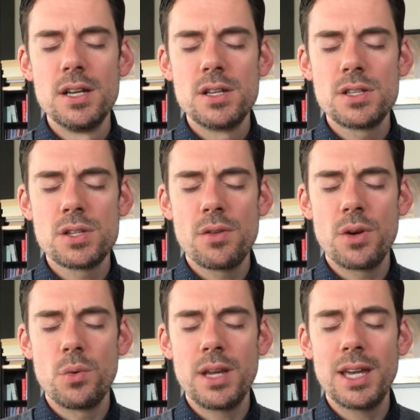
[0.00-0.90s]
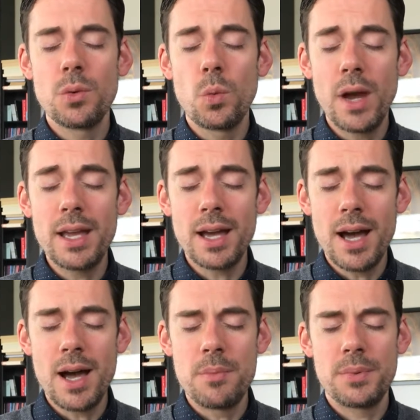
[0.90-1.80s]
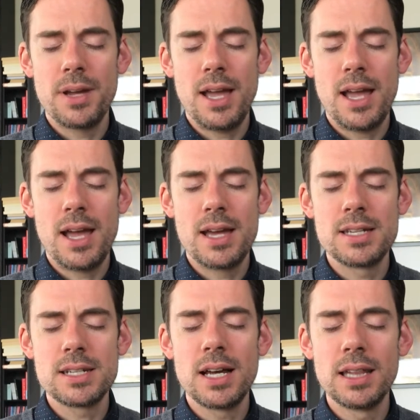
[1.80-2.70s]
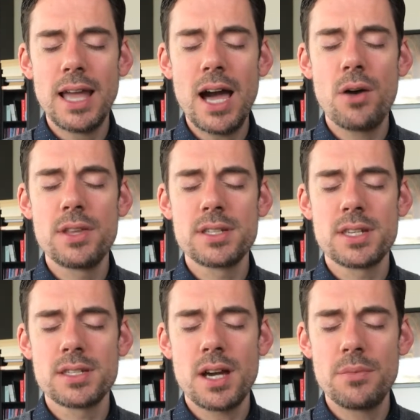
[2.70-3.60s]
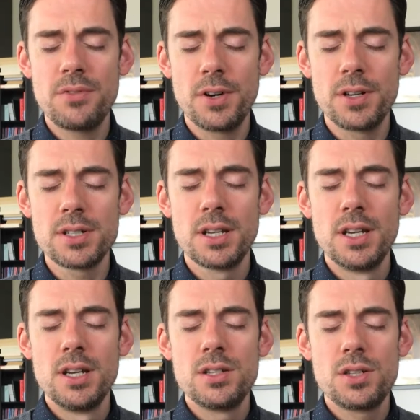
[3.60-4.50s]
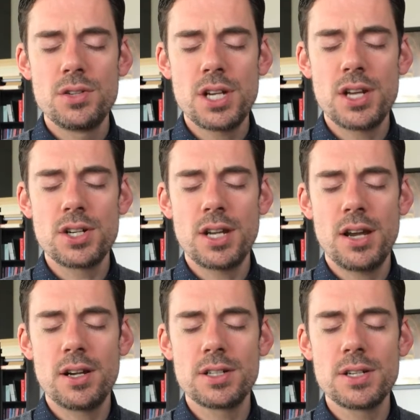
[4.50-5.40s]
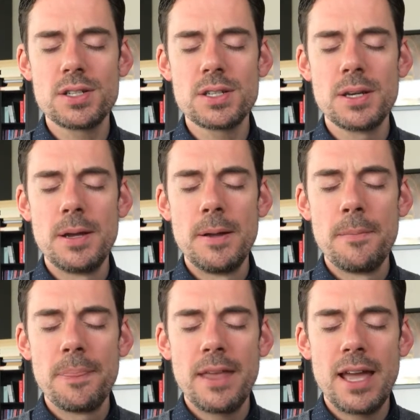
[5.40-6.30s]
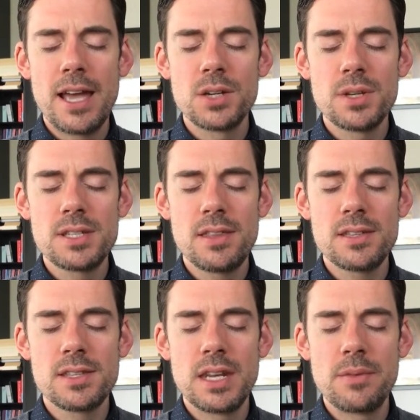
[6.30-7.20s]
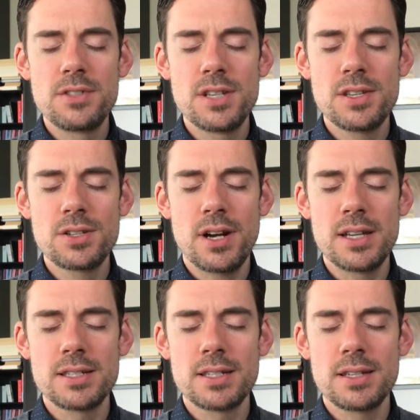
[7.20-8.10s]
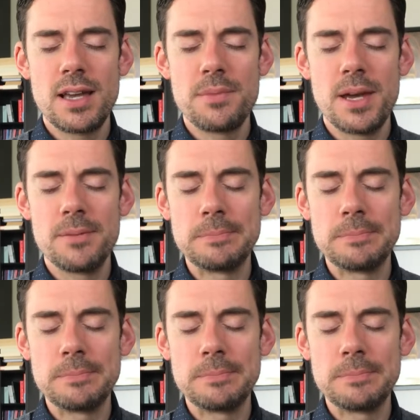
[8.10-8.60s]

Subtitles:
so that we can wake up and allow this discomfort to change our characters. And we say this in the name of Jesus Christ. Amen.